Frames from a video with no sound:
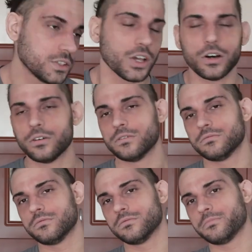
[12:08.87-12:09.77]
So
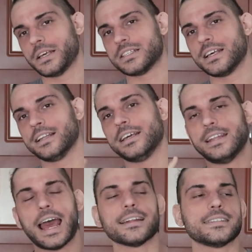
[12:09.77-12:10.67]
basically,
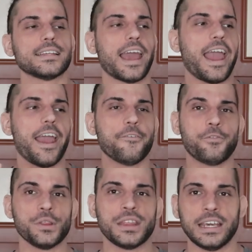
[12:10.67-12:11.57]
that's
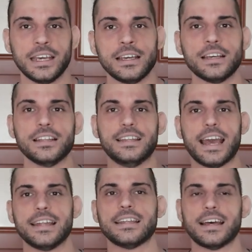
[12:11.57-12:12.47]
everything
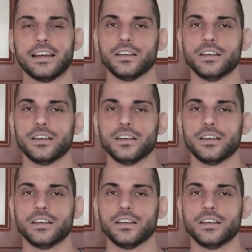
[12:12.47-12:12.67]
that